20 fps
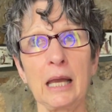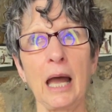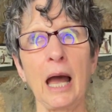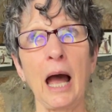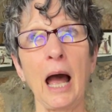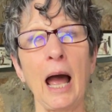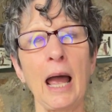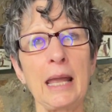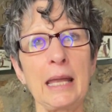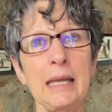
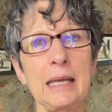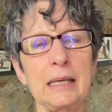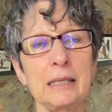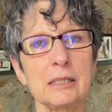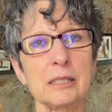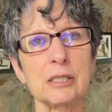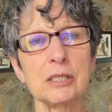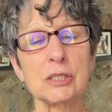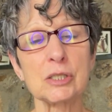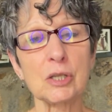I hit
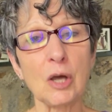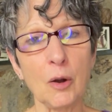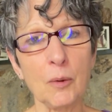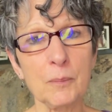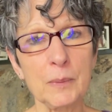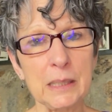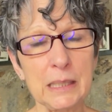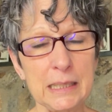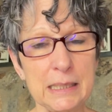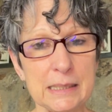so
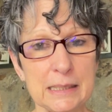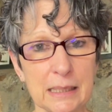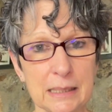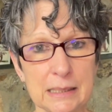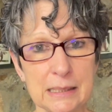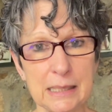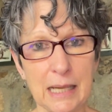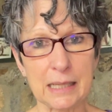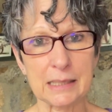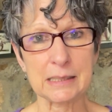many
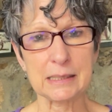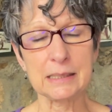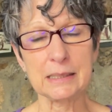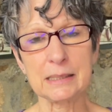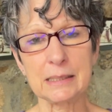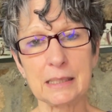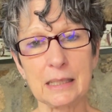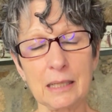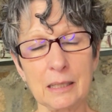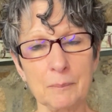
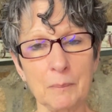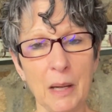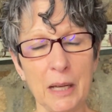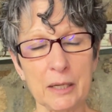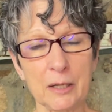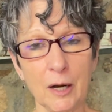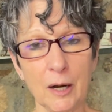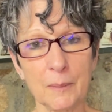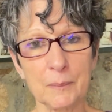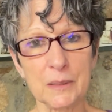successes in my
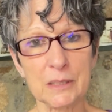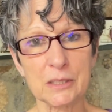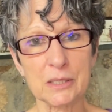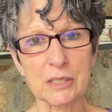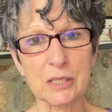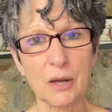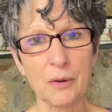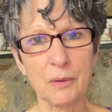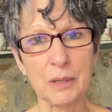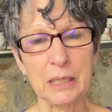garment
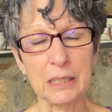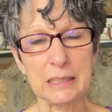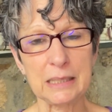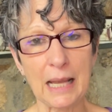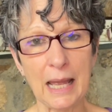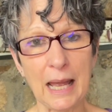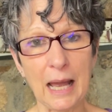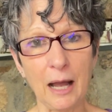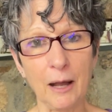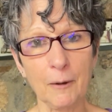sewing
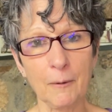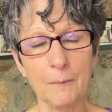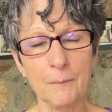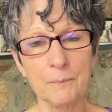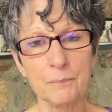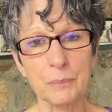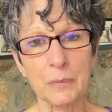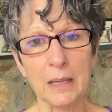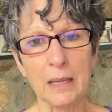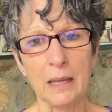now
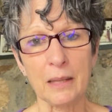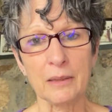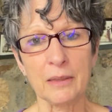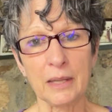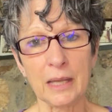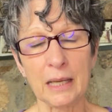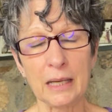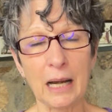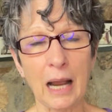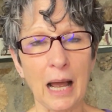
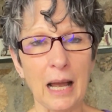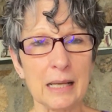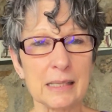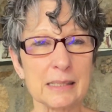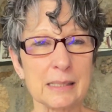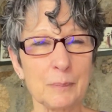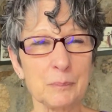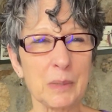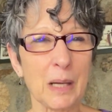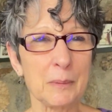that
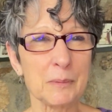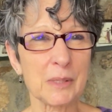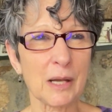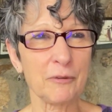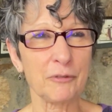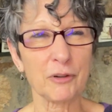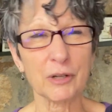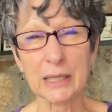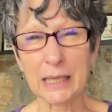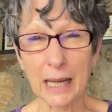sometimes I
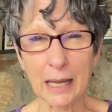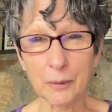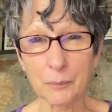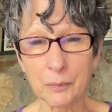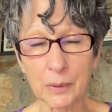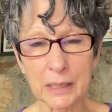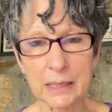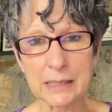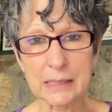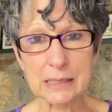forget
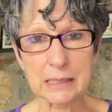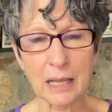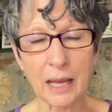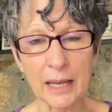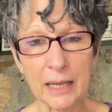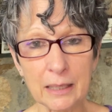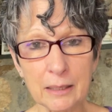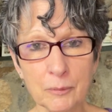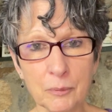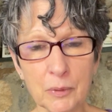what it's
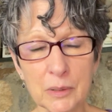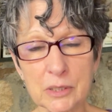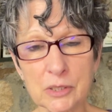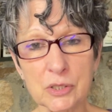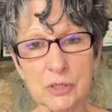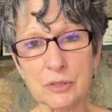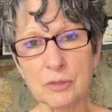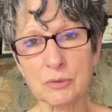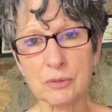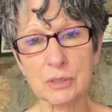like when
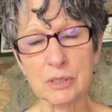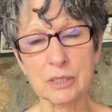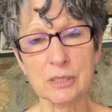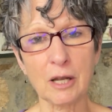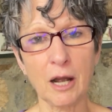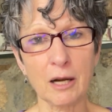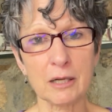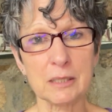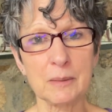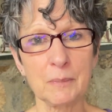students
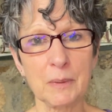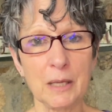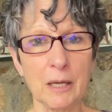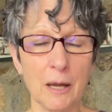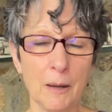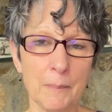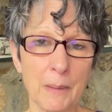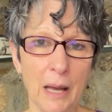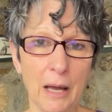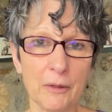talk to me
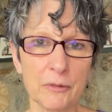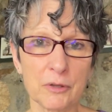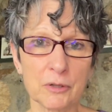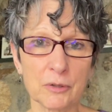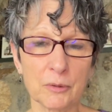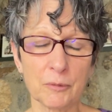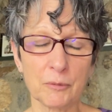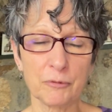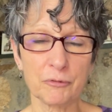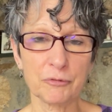about
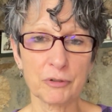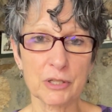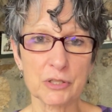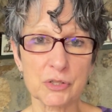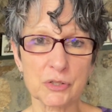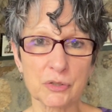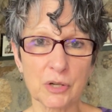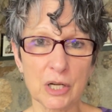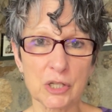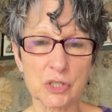their
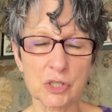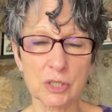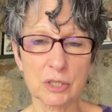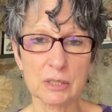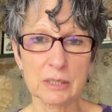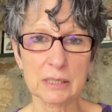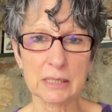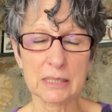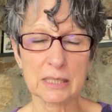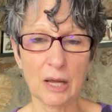
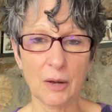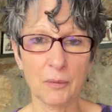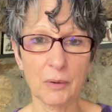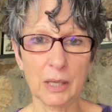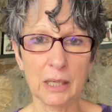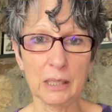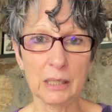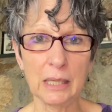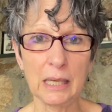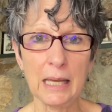frustration
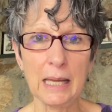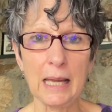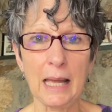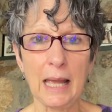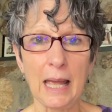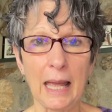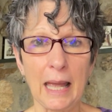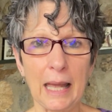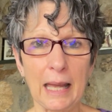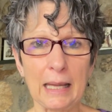sewing.
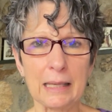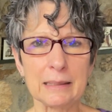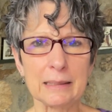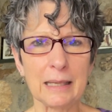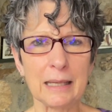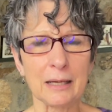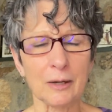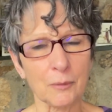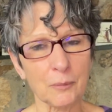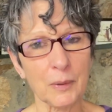And
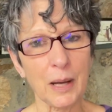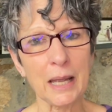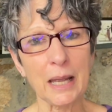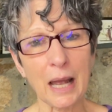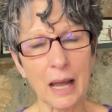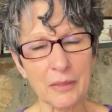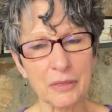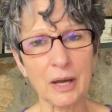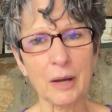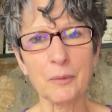in a way,
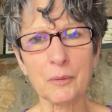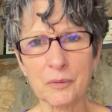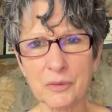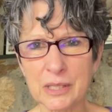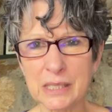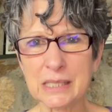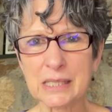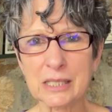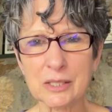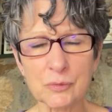I thought, well,
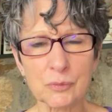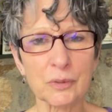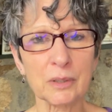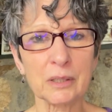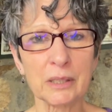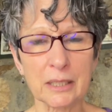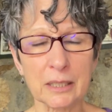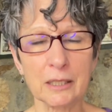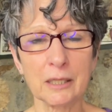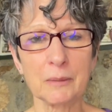this is
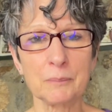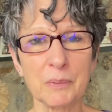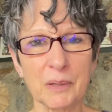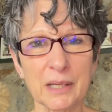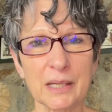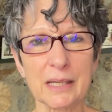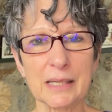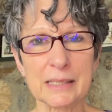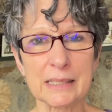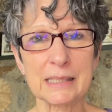really good,
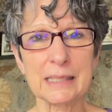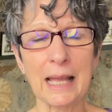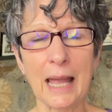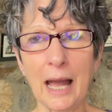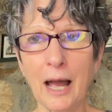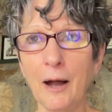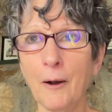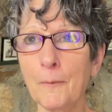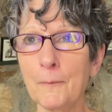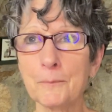because
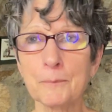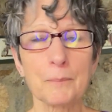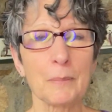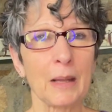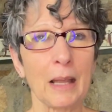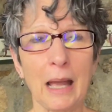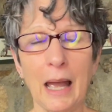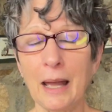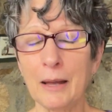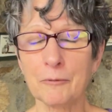now
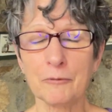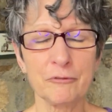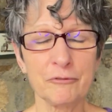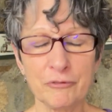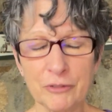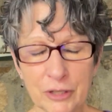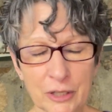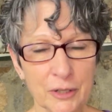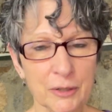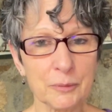I
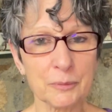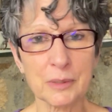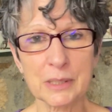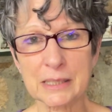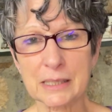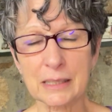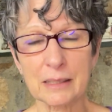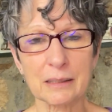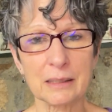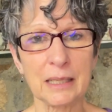very
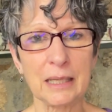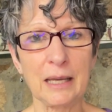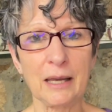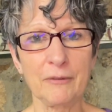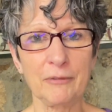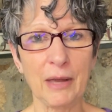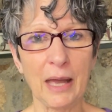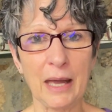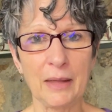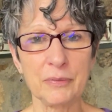recently have
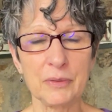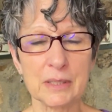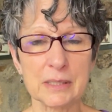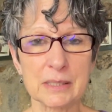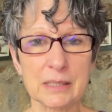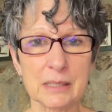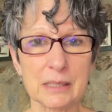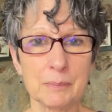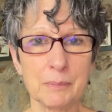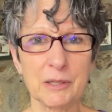had this
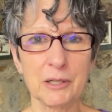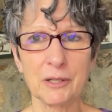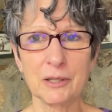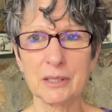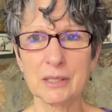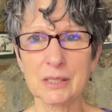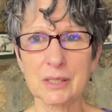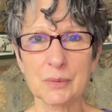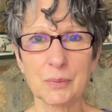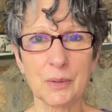
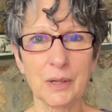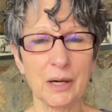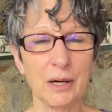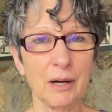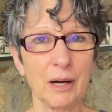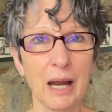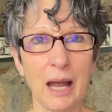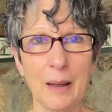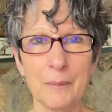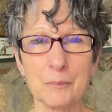experience
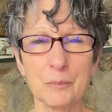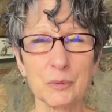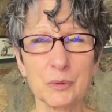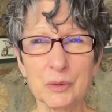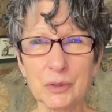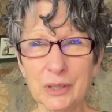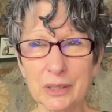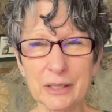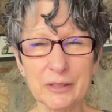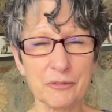where I'm
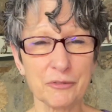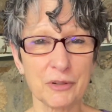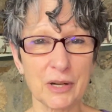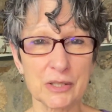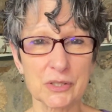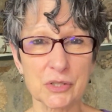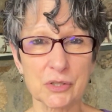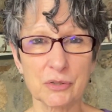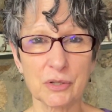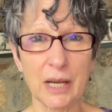really
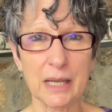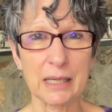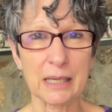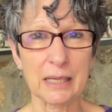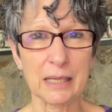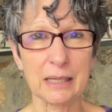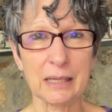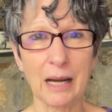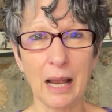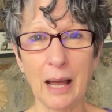
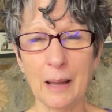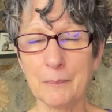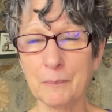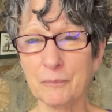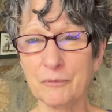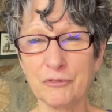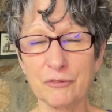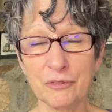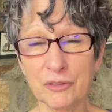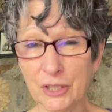frustrated. I'm
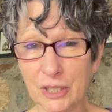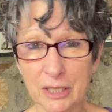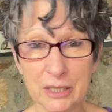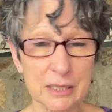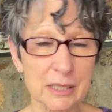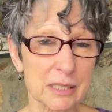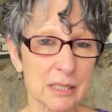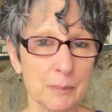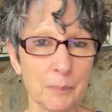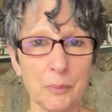very
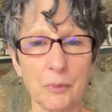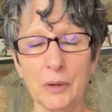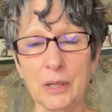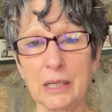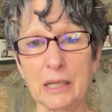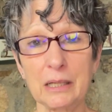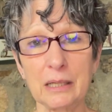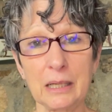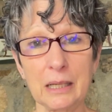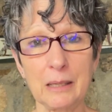
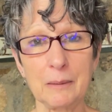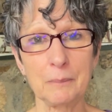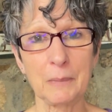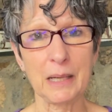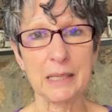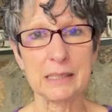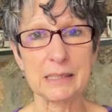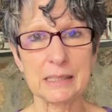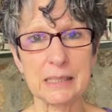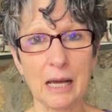disappointed in
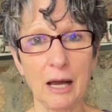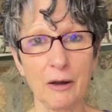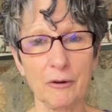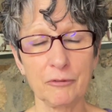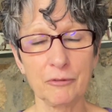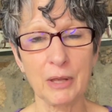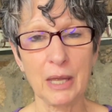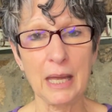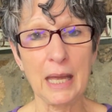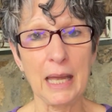myself,
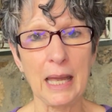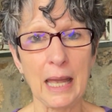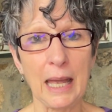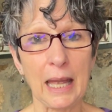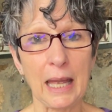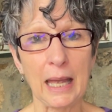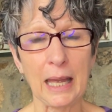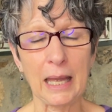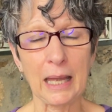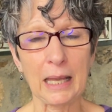
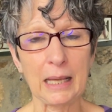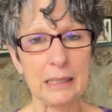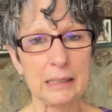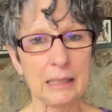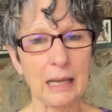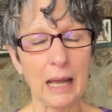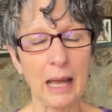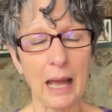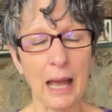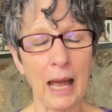and
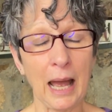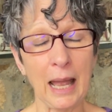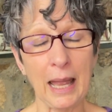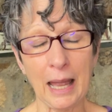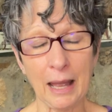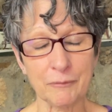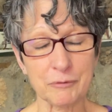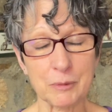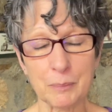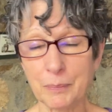I
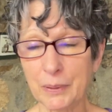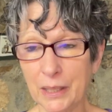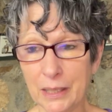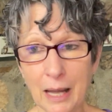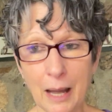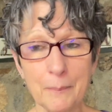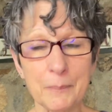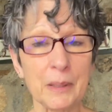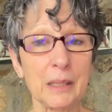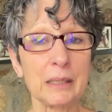have to pick
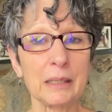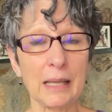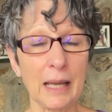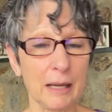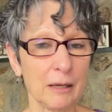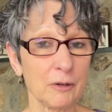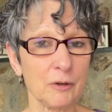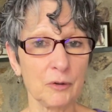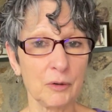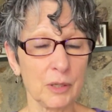up and get
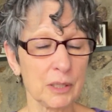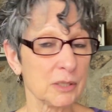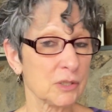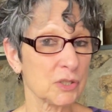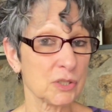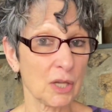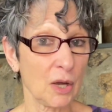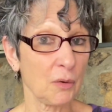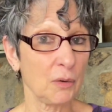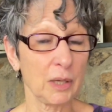going
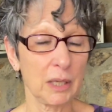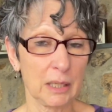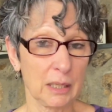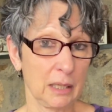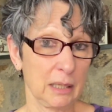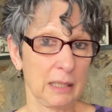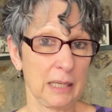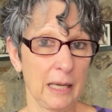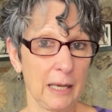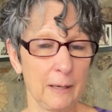sewing
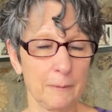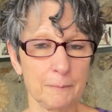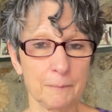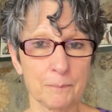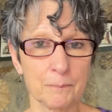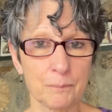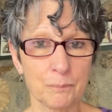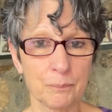again.